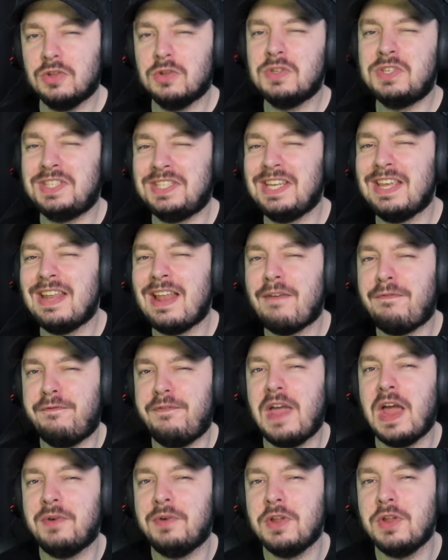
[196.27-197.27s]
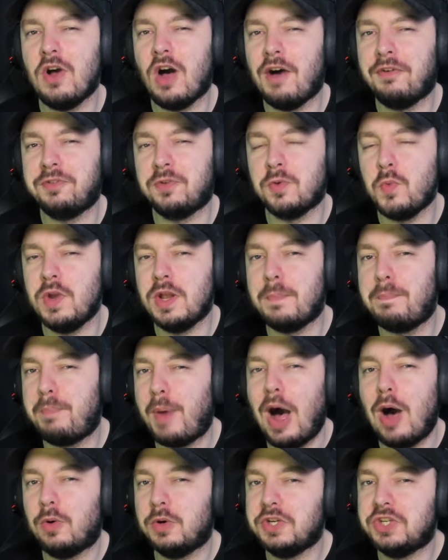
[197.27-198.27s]
You see that very often with a
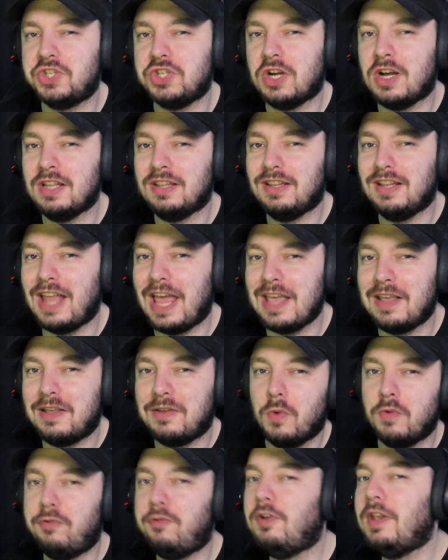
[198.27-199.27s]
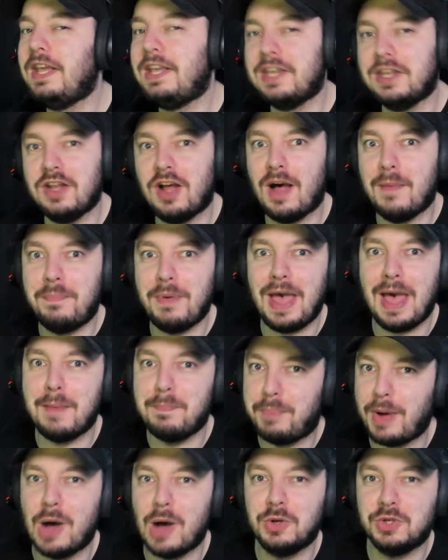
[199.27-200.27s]
power shot, like flick it up
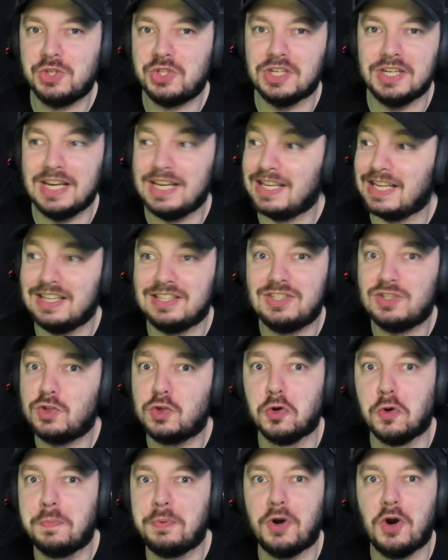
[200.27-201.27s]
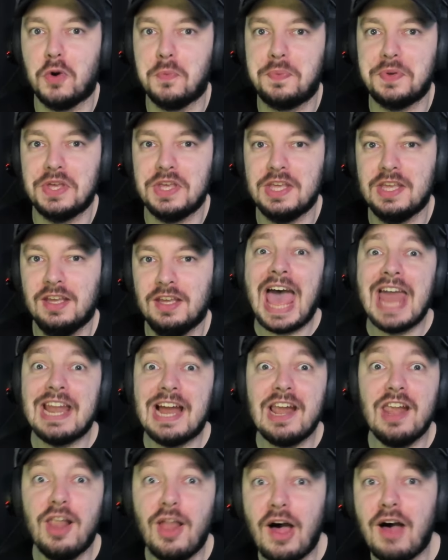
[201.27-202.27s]
and power shot it. It's super OP. And
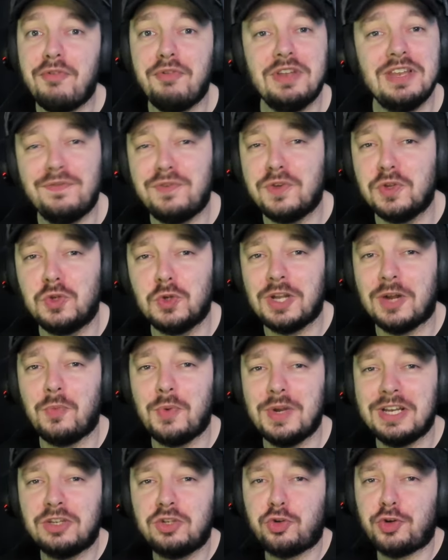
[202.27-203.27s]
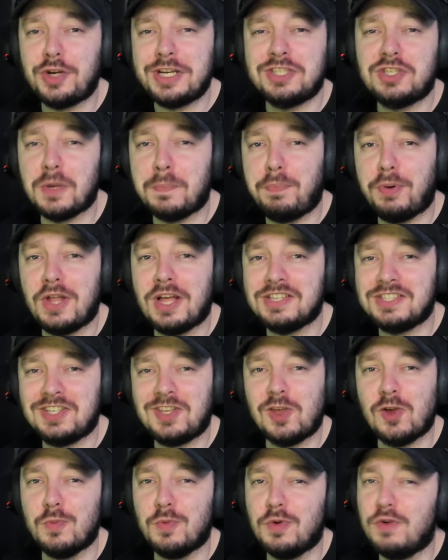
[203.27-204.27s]
I love it if you do that with a trickster plus
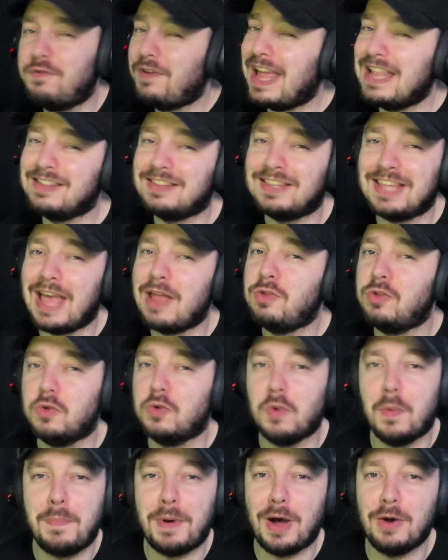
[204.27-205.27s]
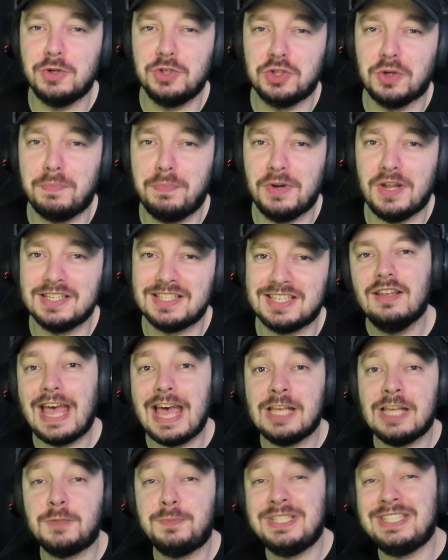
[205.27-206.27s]
skill move and then do a power shot plus. The
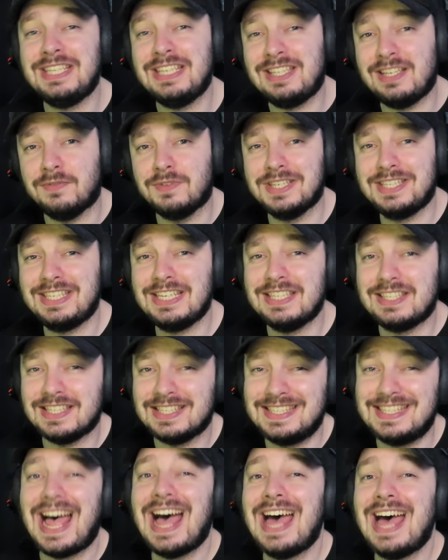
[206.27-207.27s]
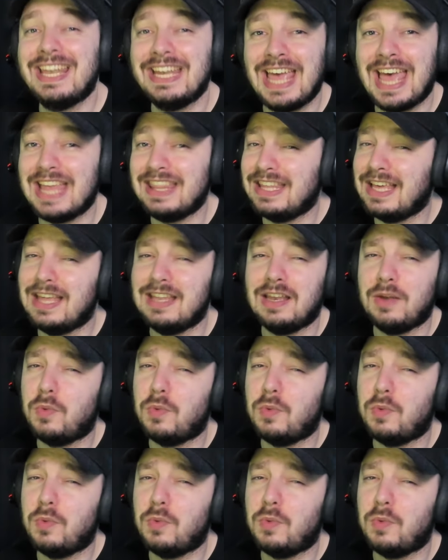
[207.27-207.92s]
SBC team of the season, Sane, had that.